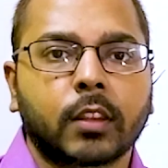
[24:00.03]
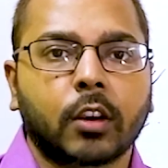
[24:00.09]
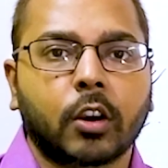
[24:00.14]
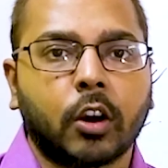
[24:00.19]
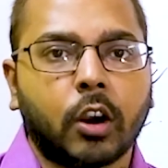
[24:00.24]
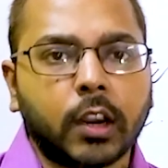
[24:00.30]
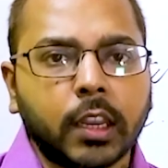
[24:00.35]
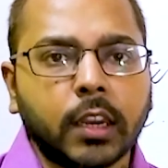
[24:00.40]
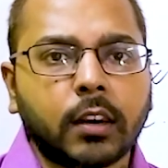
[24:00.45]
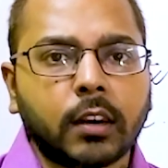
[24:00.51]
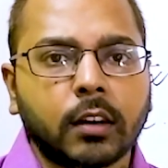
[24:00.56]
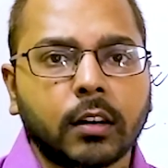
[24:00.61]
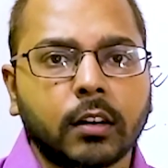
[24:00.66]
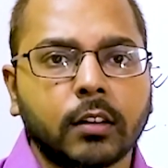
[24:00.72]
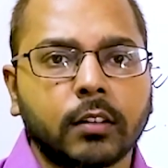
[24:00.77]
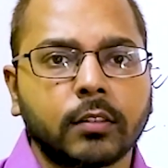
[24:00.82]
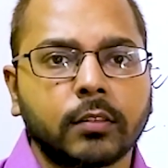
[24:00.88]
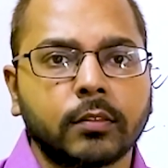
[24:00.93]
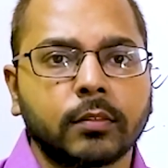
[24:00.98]
Got it?
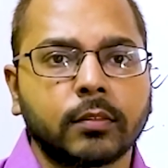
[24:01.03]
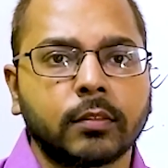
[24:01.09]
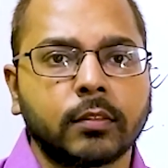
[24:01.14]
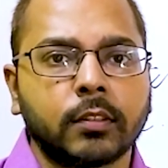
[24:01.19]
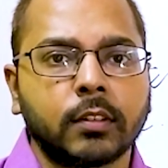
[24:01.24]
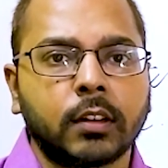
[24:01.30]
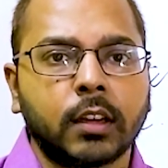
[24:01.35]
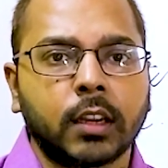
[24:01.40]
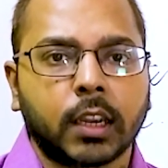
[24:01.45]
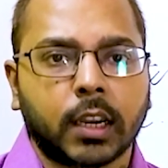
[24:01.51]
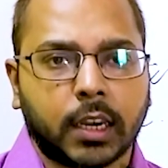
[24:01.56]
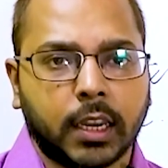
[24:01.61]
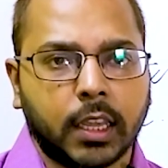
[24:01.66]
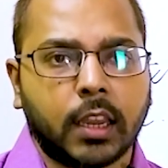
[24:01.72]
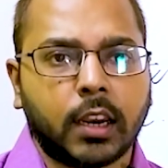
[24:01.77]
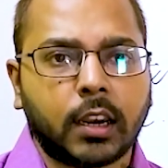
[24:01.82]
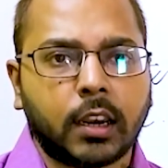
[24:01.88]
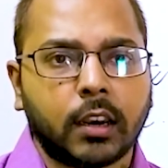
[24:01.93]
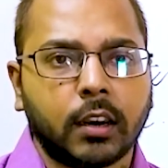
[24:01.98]

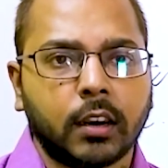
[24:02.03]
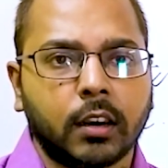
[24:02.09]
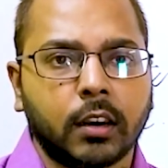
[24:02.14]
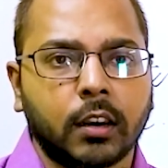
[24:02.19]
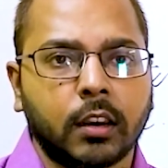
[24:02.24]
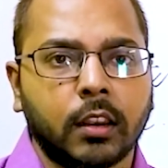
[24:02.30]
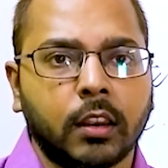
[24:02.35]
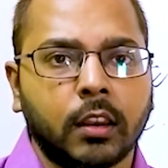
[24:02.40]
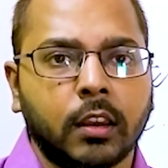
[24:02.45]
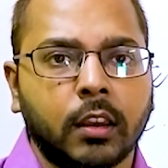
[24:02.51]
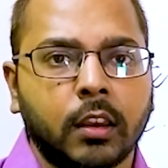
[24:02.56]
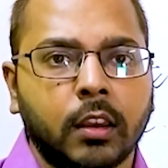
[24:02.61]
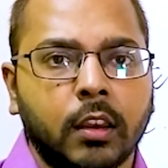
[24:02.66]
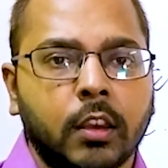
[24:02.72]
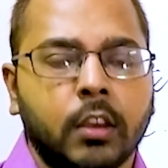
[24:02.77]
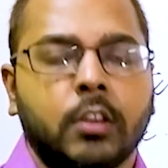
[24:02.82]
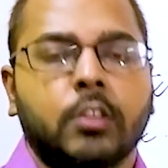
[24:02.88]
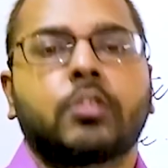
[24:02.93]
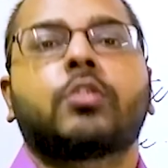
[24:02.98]
Here.
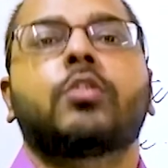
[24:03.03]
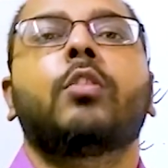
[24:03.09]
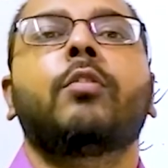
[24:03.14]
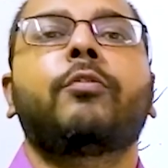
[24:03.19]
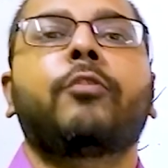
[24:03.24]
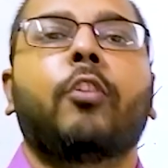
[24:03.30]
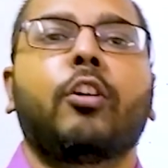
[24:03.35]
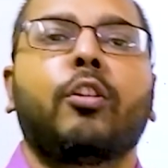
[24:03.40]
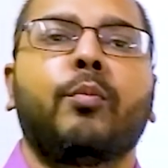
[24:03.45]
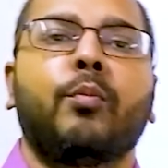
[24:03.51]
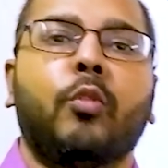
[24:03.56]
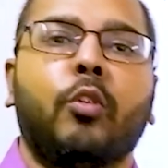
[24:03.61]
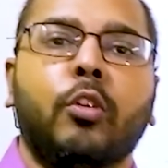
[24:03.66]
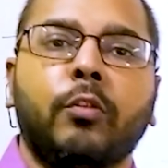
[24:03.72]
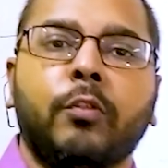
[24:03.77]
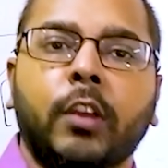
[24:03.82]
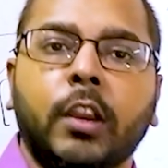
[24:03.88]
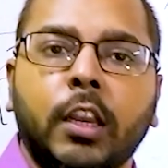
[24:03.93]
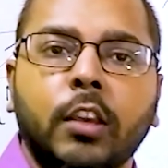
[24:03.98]
So for
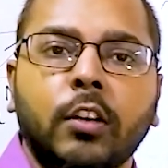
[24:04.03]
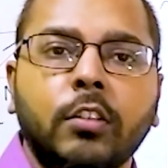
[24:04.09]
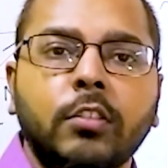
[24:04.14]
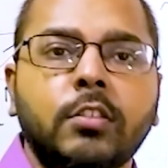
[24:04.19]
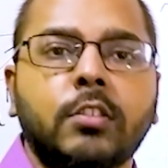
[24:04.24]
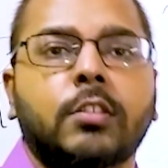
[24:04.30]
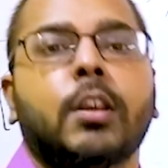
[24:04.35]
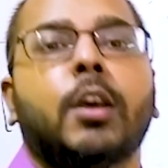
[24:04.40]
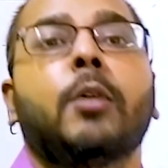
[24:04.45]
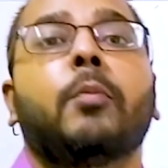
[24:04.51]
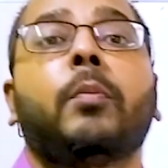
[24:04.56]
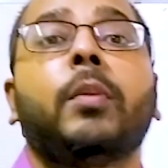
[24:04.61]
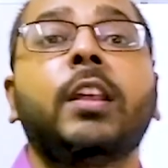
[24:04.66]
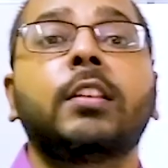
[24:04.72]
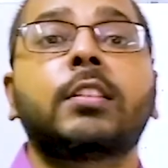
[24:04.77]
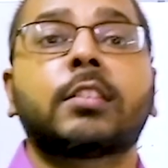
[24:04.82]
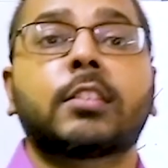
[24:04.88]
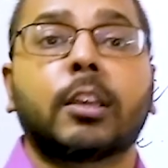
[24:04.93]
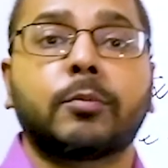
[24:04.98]
more videos,
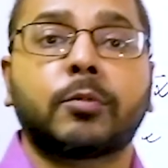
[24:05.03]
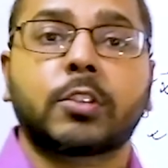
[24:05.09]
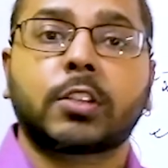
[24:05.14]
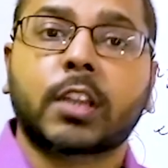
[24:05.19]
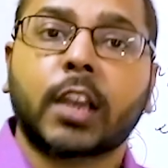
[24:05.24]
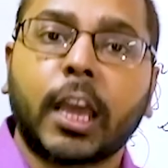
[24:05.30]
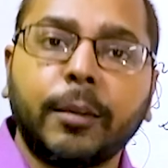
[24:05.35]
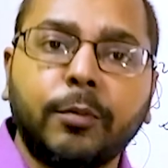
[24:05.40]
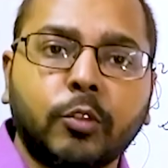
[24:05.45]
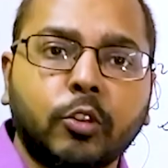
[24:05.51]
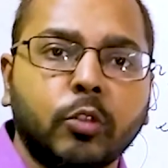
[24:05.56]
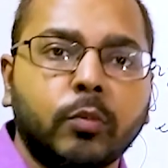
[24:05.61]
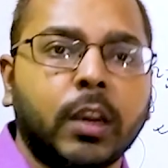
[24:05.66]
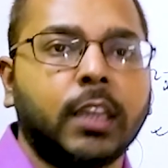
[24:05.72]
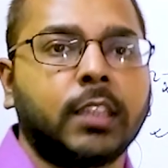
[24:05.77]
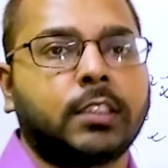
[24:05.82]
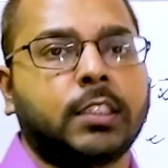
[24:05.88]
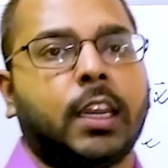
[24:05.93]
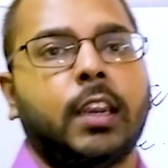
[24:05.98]
please subscribe to
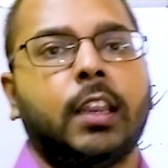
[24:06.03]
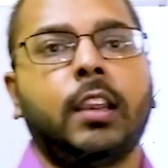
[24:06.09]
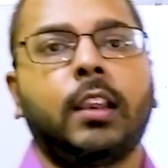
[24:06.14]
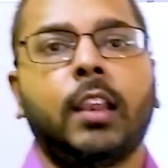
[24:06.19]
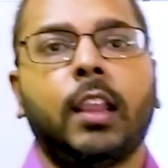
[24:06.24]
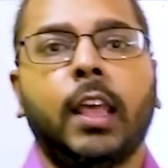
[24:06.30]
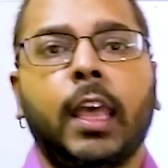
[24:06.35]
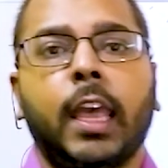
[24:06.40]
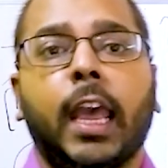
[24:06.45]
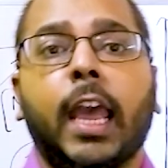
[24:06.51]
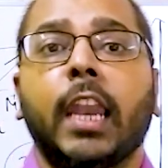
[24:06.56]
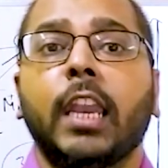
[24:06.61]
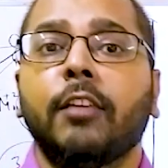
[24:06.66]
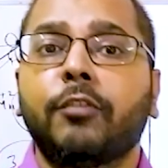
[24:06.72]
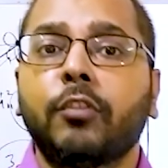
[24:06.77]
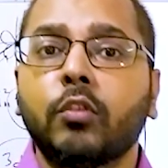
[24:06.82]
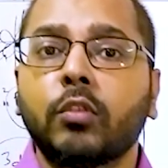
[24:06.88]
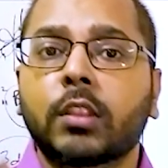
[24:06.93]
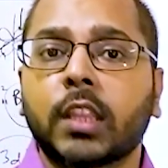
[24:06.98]
my channel, and
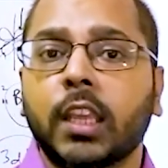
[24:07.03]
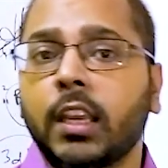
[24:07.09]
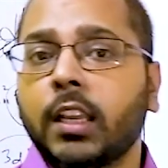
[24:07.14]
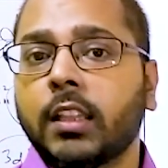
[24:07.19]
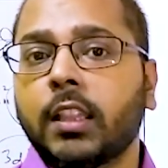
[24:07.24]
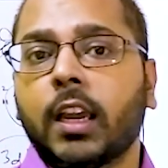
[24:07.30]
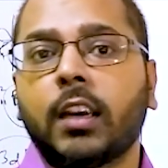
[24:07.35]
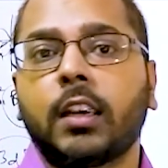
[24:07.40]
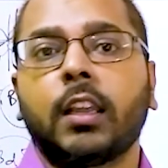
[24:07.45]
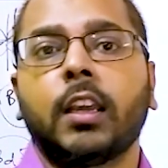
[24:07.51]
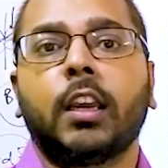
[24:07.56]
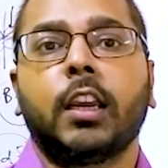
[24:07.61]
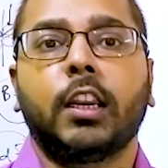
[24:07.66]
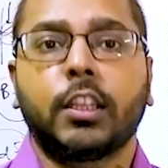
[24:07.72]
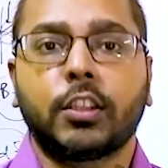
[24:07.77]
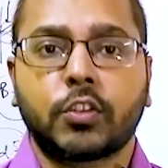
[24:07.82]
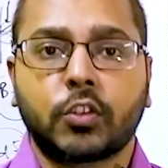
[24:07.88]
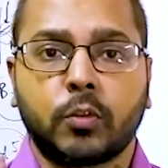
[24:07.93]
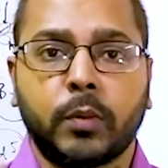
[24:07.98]
if you think that
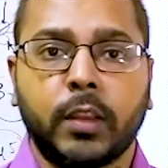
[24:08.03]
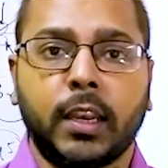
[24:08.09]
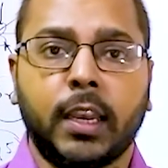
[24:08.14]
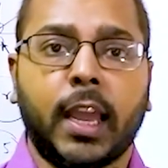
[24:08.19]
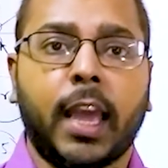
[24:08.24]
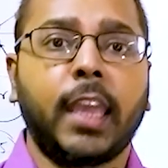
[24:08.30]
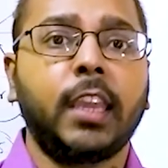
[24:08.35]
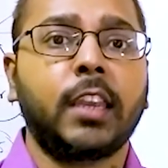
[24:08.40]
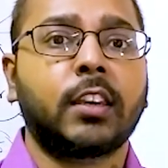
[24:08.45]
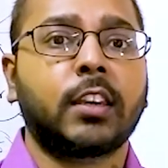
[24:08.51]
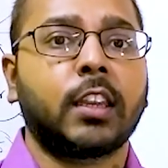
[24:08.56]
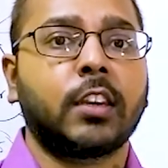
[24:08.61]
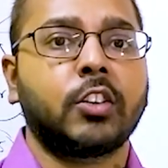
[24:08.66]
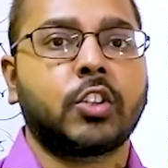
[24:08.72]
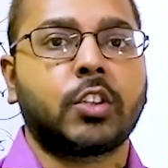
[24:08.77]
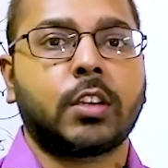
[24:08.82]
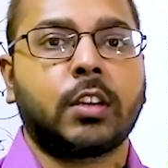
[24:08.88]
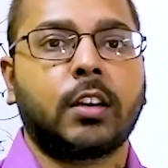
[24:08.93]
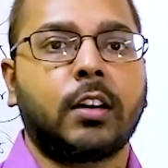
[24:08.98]
it is to be liked and
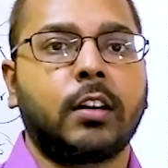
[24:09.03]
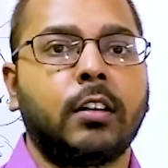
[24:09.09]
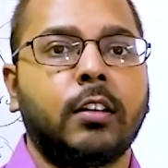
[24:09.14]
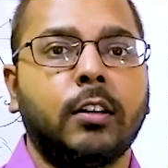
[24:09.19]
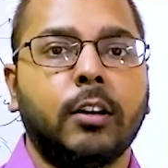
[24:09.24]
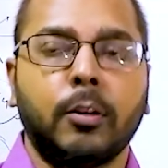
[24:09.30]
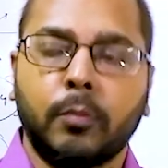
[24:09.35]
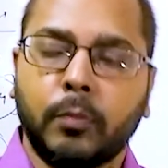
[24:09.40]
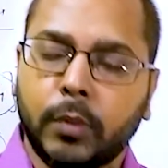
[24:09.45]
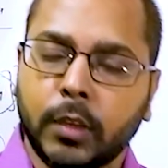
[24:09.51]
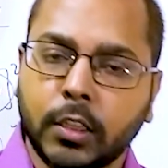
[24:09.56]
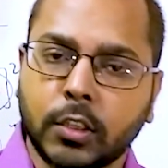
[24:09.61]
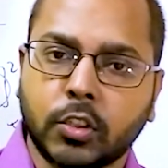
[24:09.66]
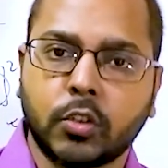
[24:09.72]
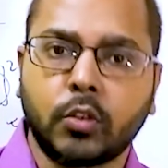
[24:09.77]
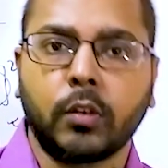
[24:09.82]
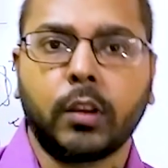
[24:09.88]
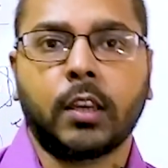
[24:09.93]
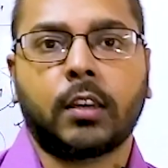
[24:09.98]
shared,
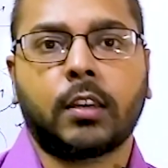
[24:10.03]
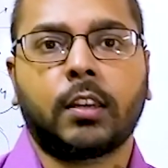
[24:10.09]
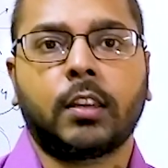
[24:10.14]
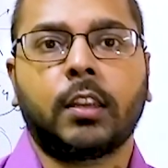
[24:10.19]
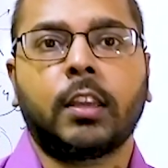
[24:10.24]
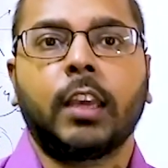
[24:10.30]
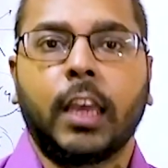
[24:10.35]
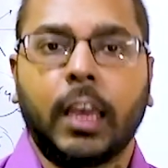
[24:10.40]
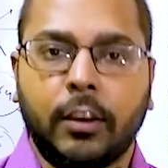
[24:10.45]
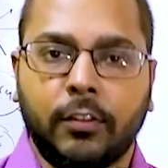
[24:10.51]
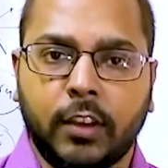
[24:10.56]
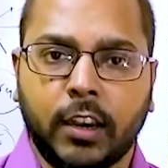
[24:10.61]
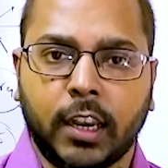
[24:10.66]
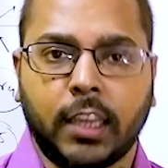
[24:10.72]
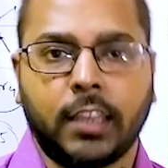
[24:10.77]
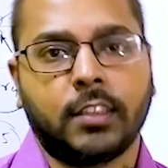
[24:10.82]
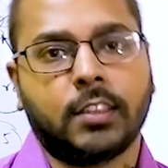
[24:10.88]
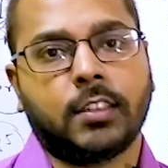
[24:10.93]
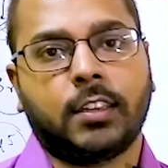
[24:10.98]
please do it. Have a
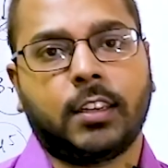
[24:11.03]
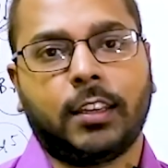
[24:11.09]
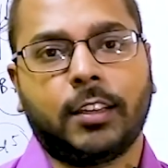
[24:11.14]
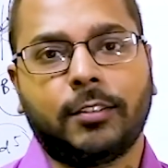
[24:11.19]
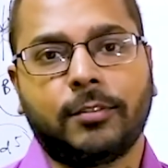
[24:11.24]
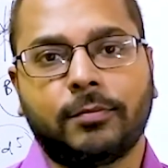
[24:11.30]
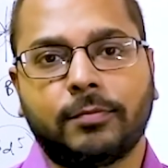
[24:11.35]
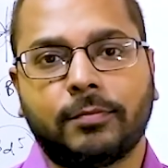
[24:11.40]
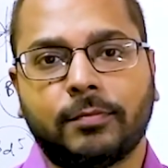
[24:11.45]
nice day.